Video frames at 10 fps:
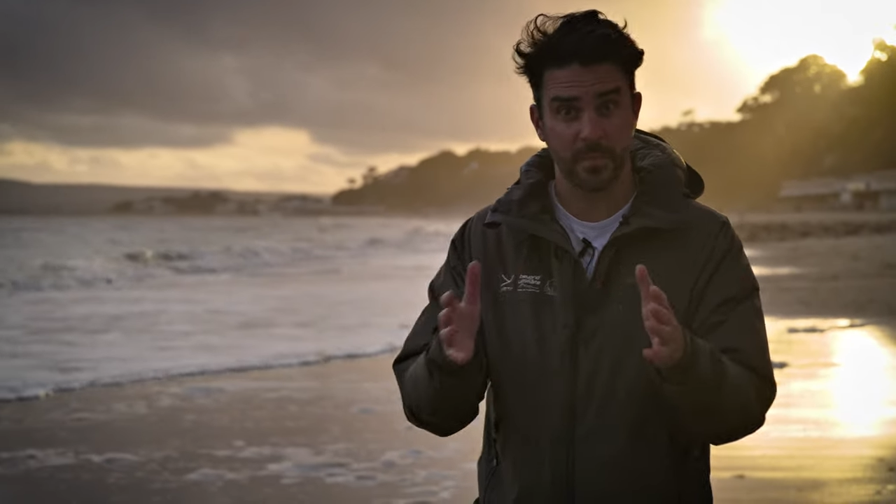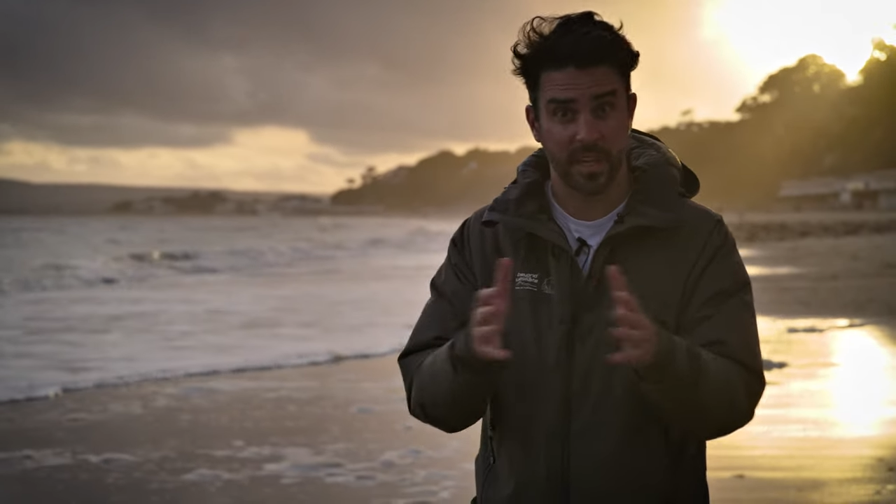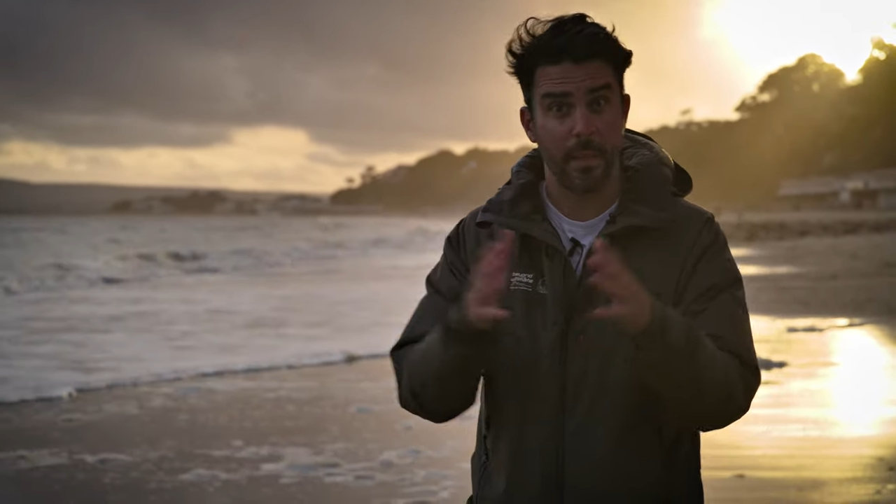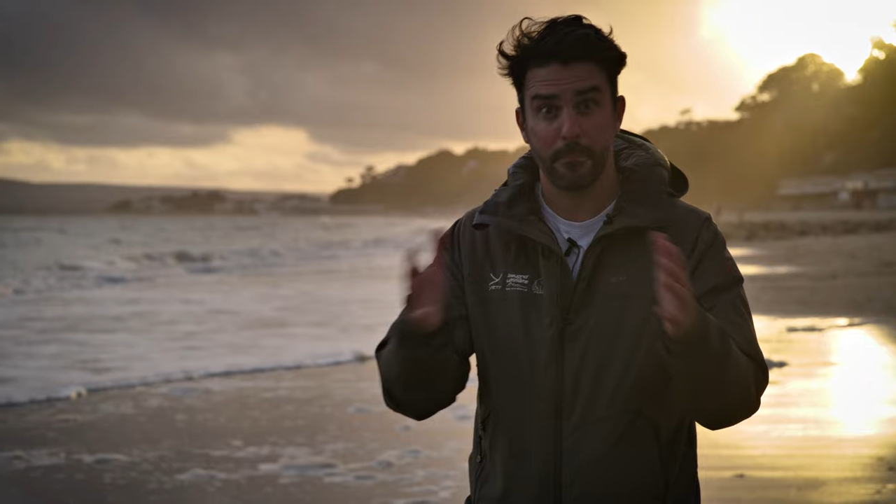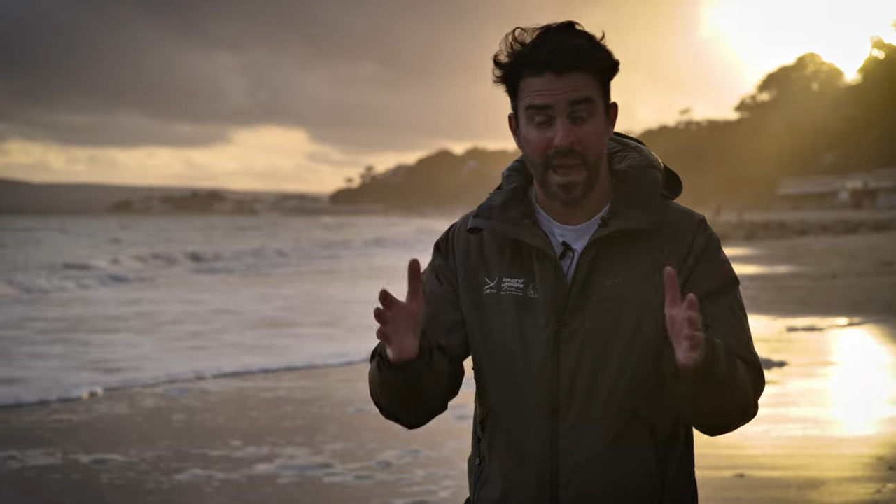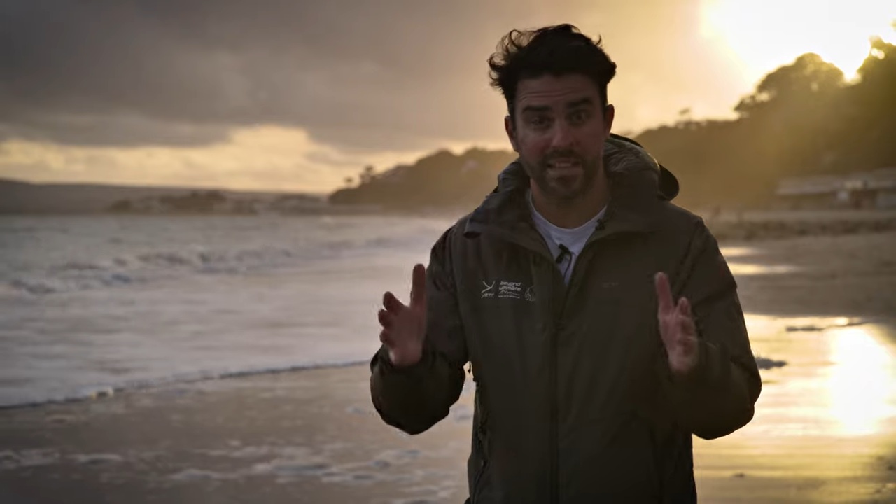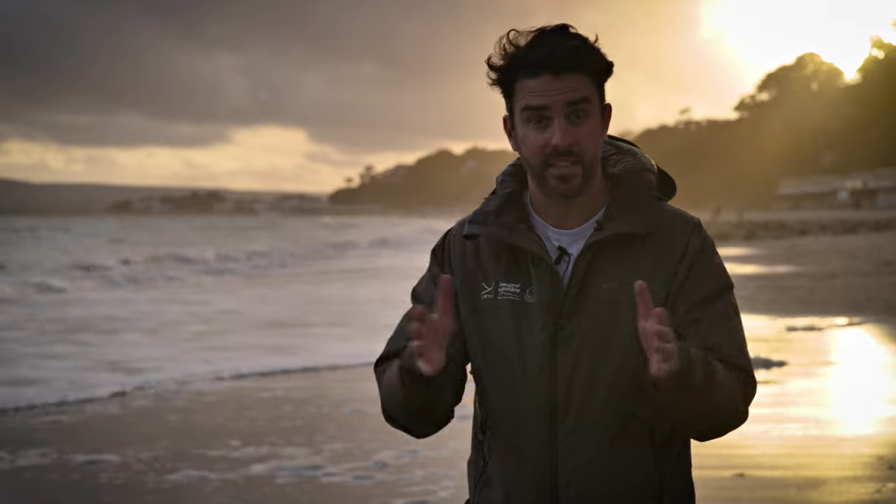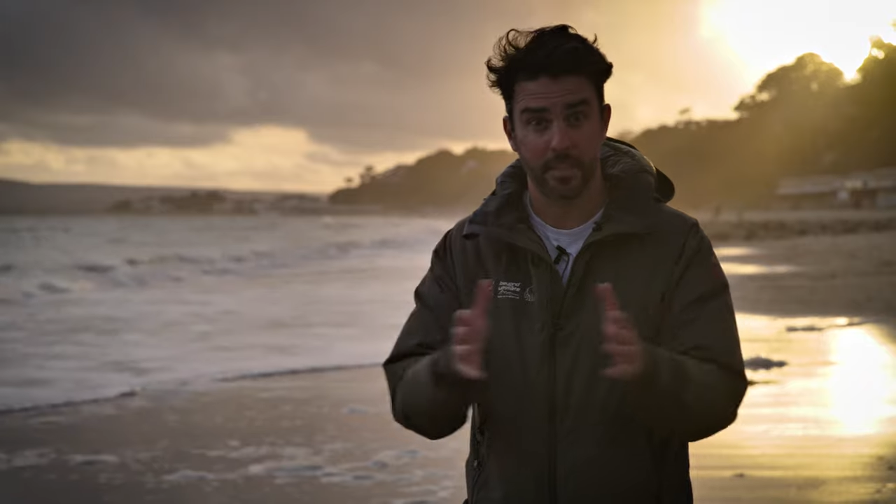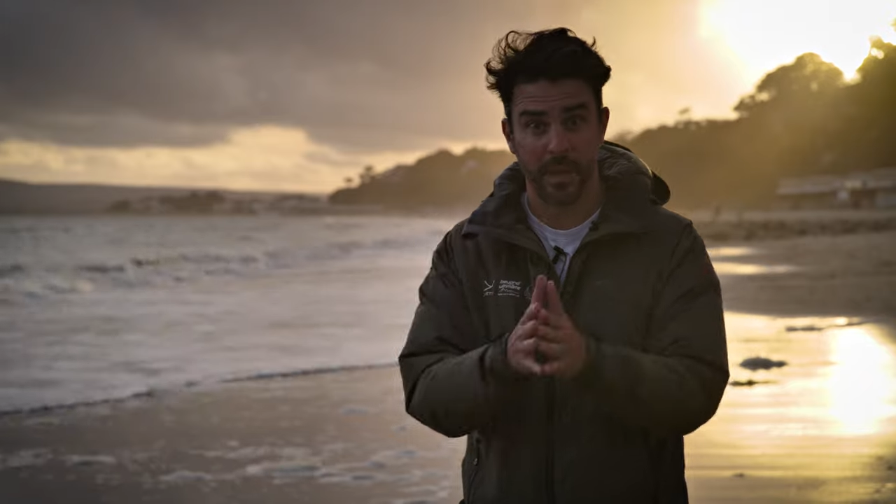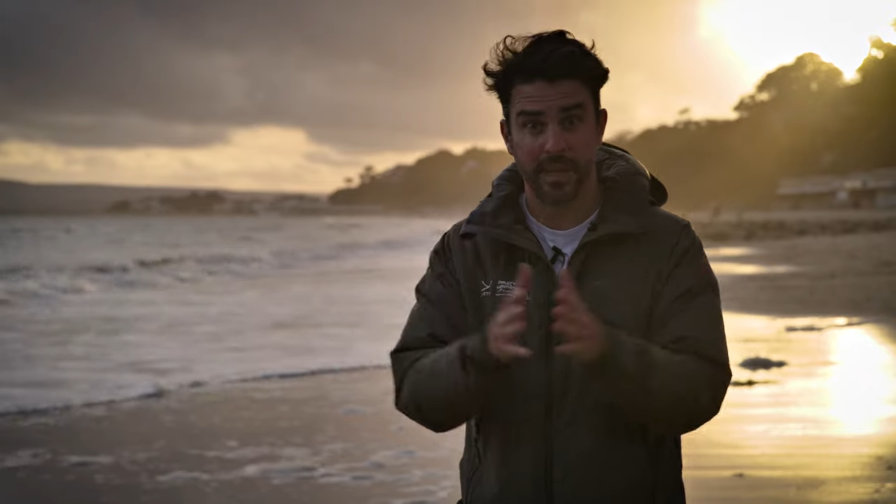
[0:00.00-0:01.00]
to get better,
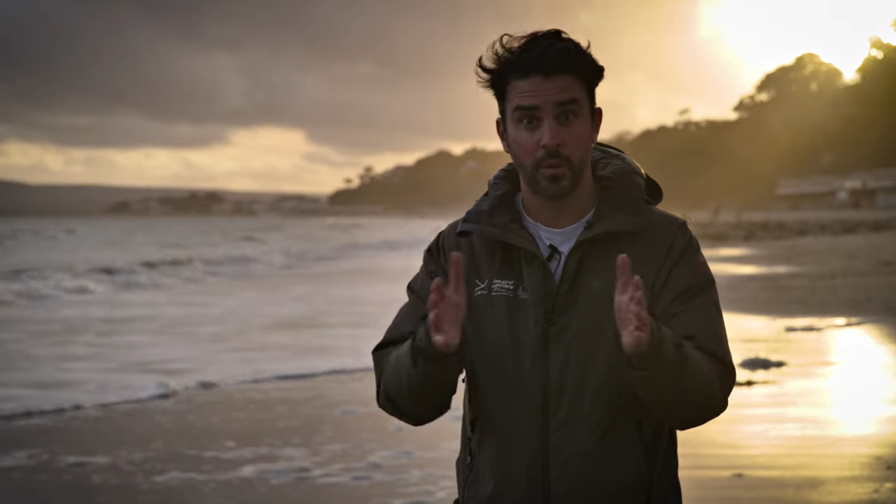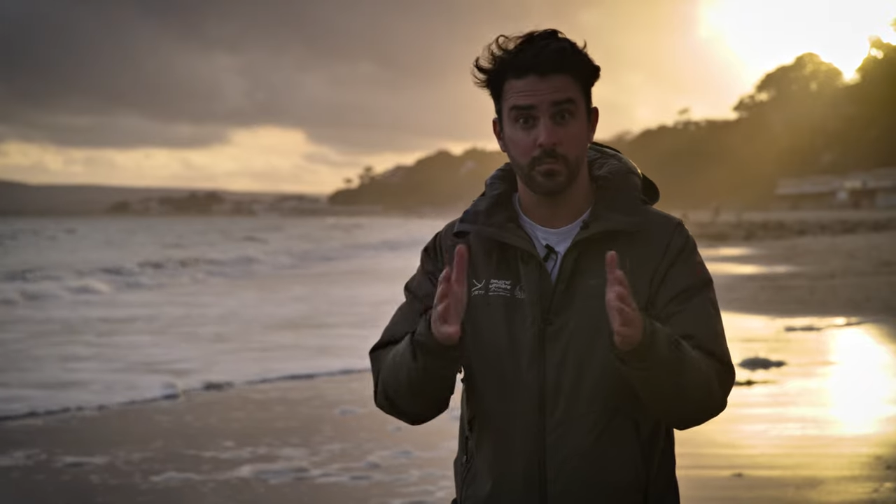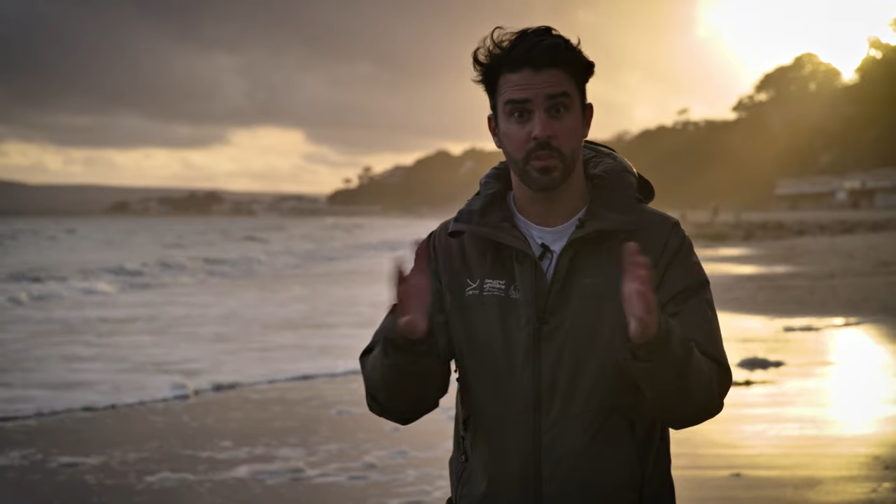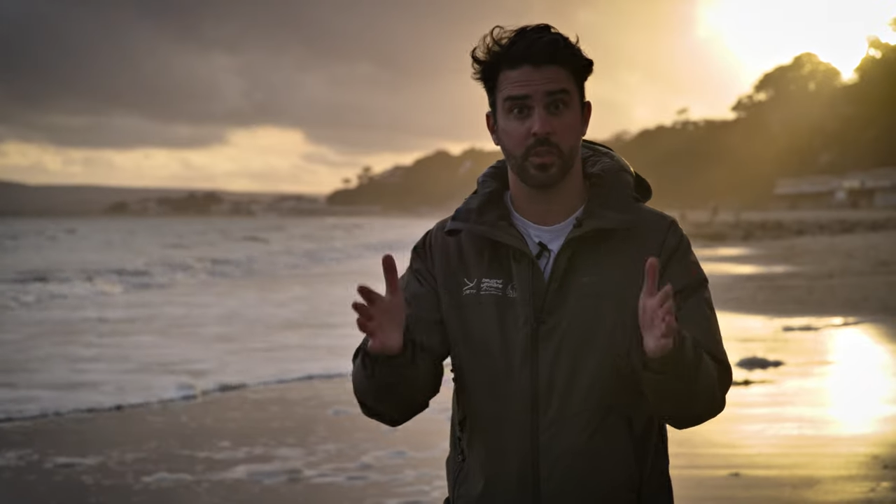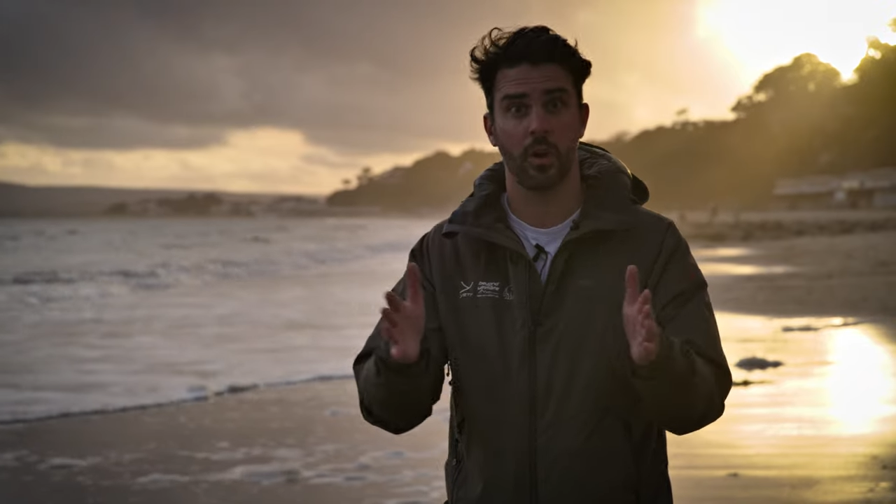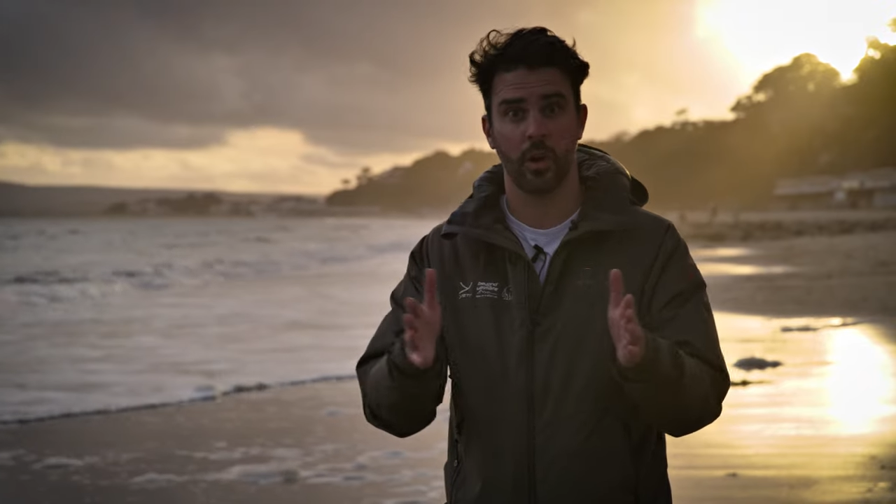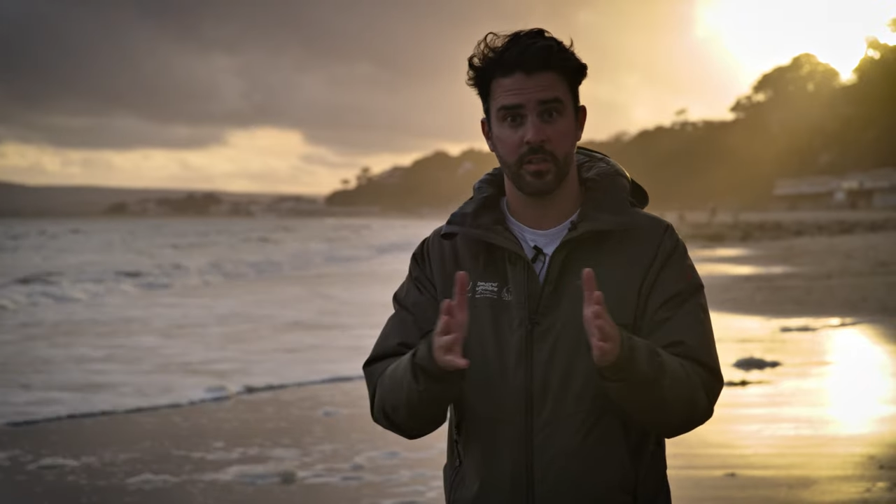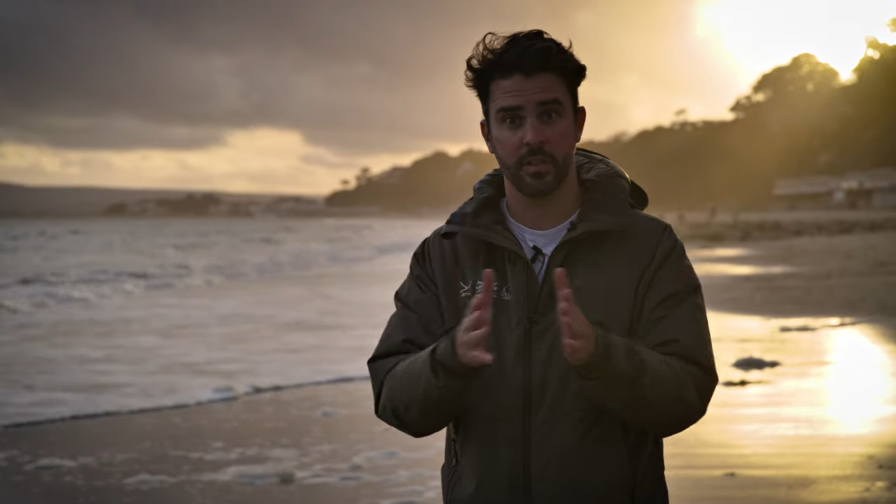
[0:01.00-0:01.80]
to become stronger,